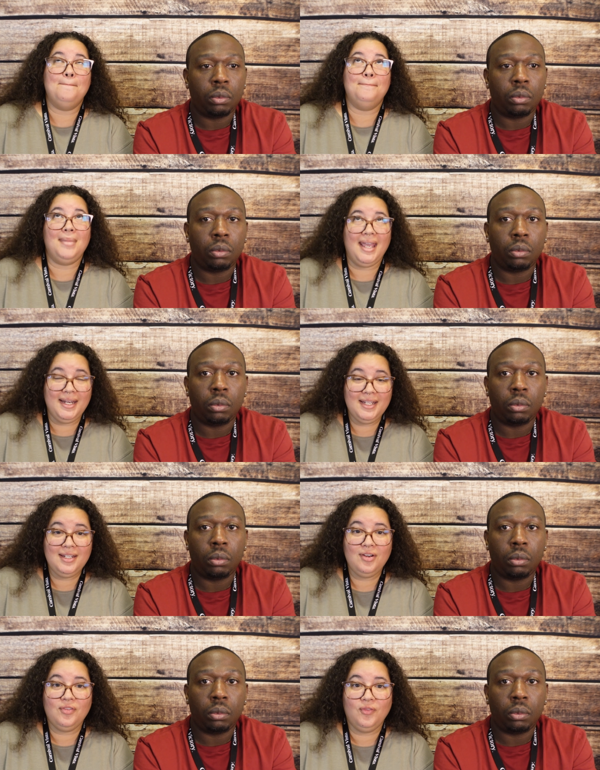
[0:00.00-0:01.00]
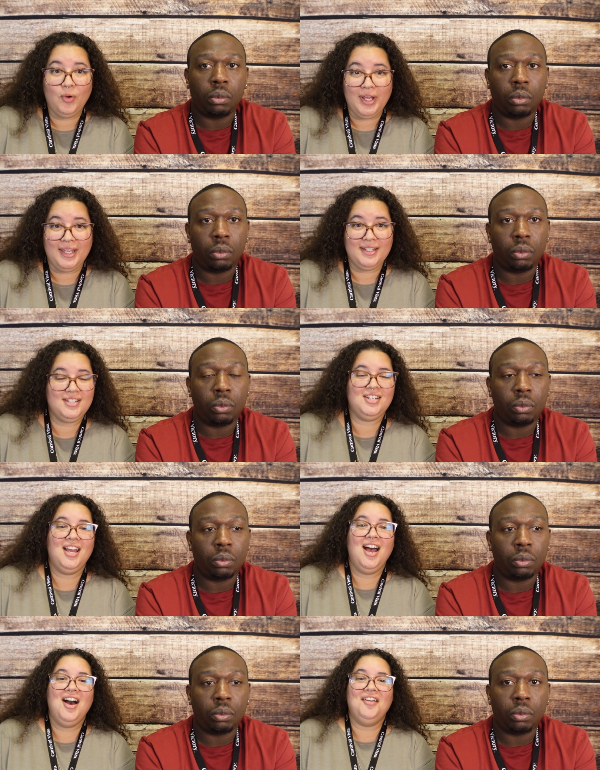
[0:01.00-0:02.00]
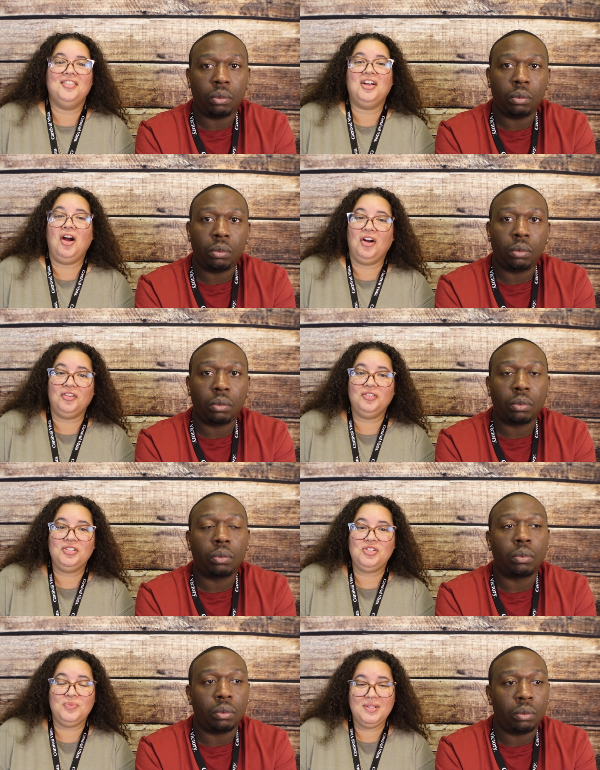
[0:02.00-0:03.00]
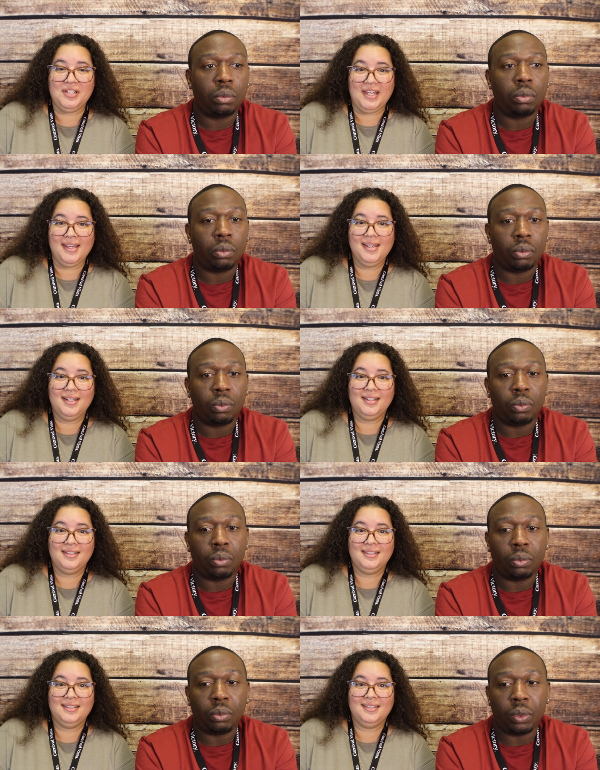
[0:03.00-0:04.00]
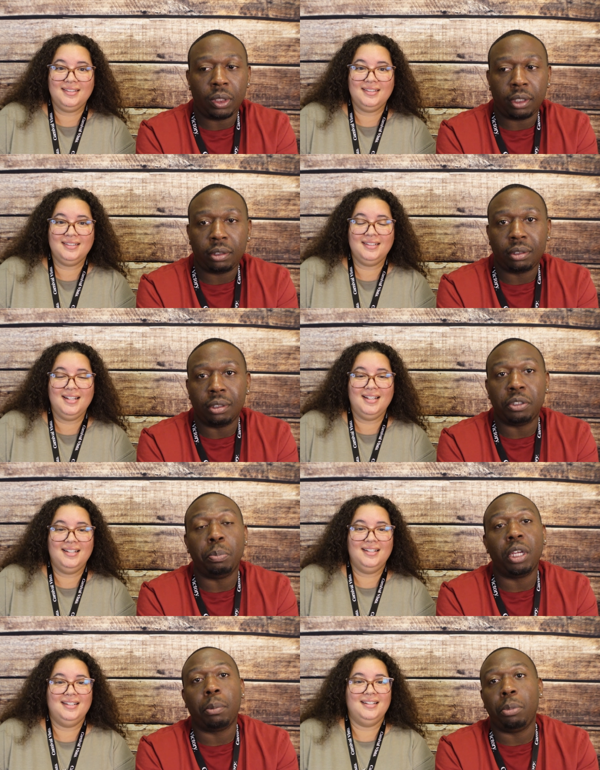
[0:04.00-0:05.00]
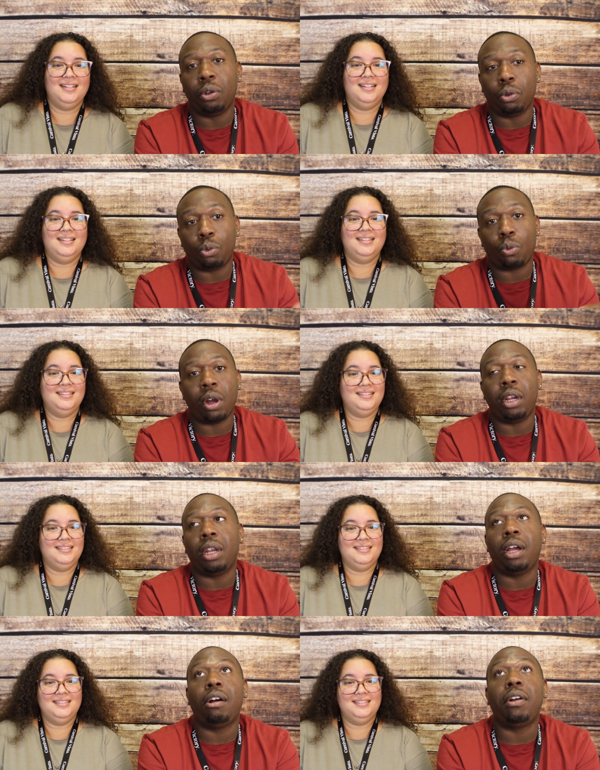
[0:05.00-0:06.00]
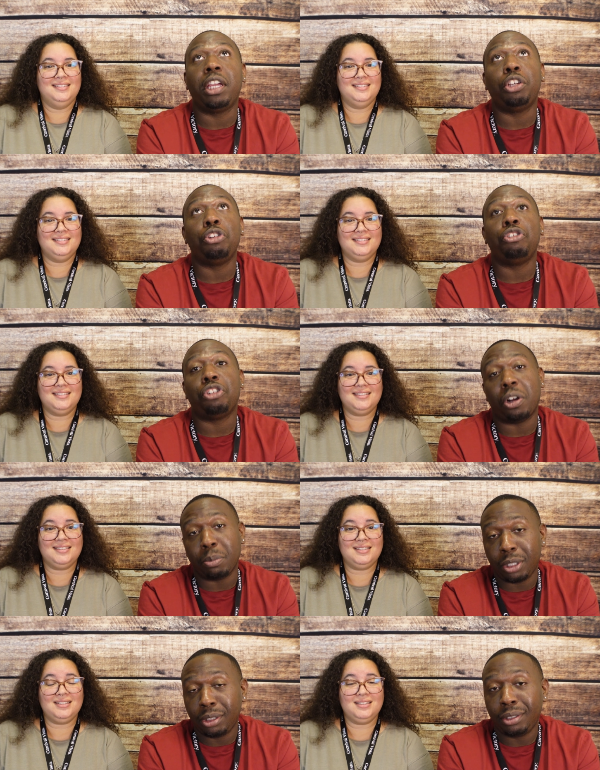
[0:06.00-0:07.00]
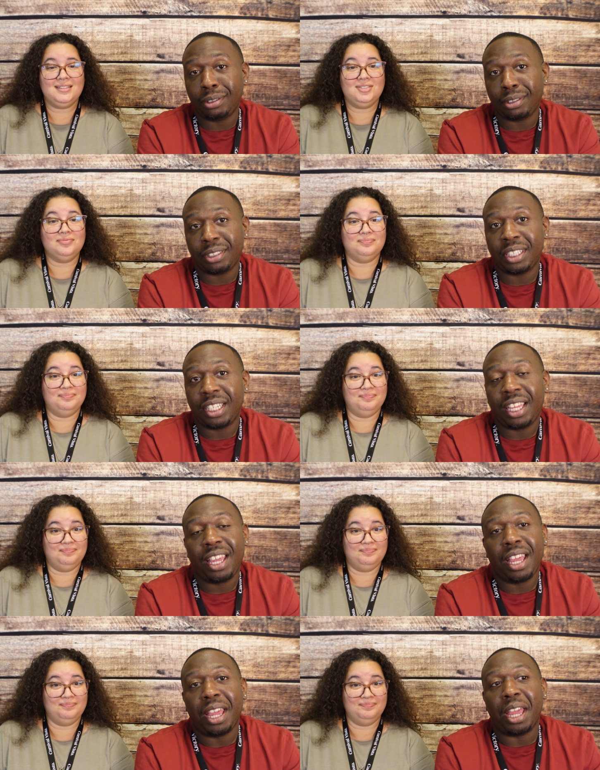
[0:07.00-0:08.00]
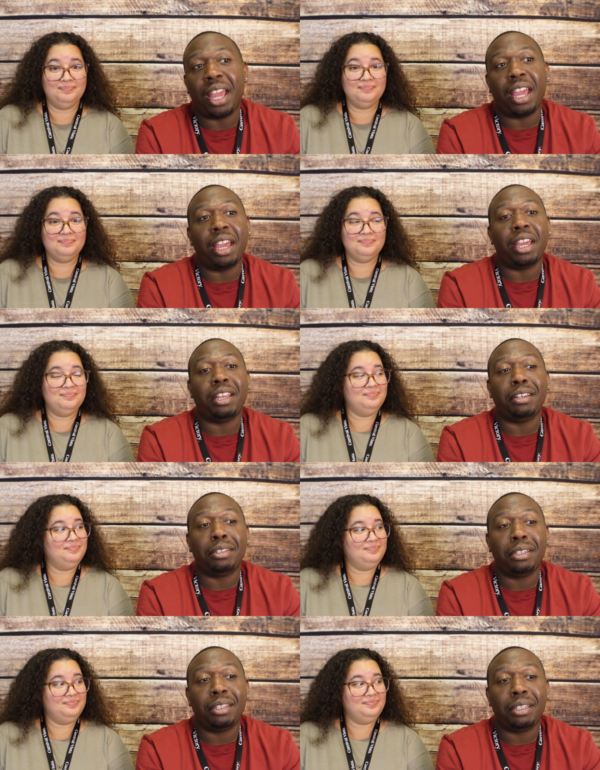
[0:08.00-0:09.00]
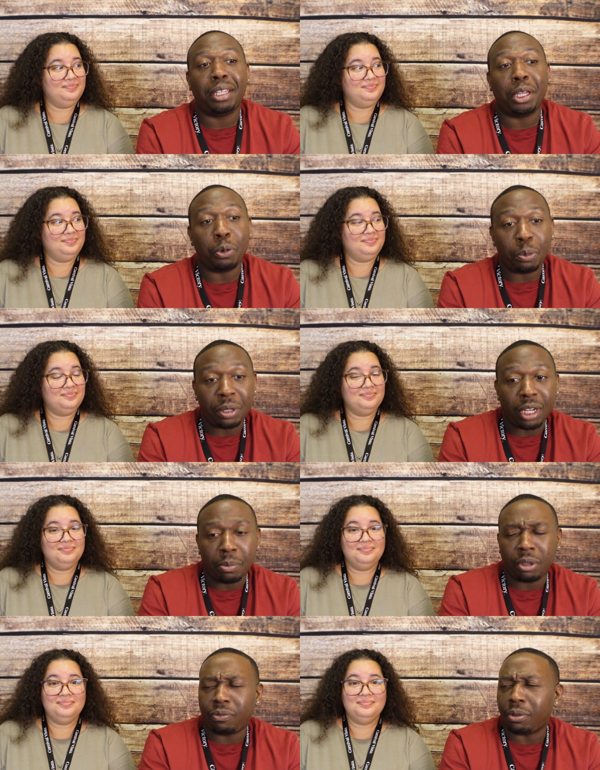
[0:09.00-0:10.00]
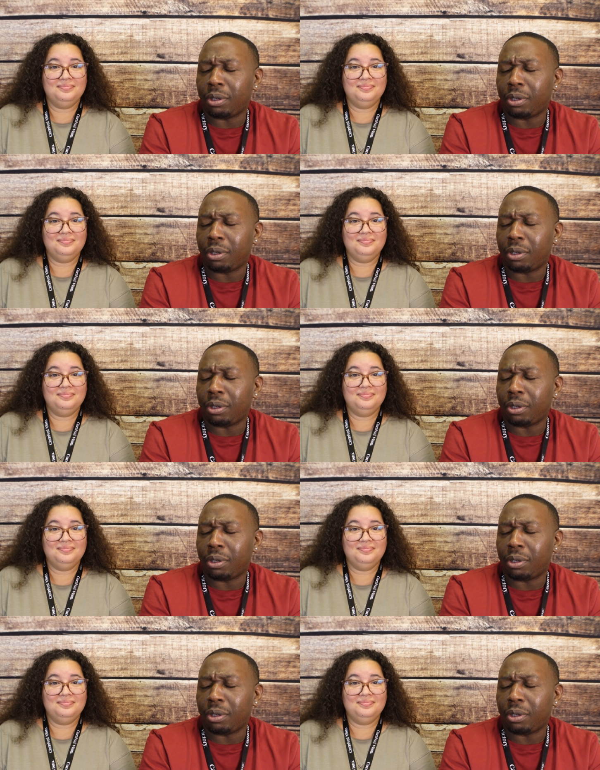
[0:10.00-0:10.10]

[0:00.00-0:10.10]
Speaker 1: maiden voyage of the Carnival Jubilee. Yes,
Speaker 2: it is being built right now in Germany mm-hmm. and we'll be coming from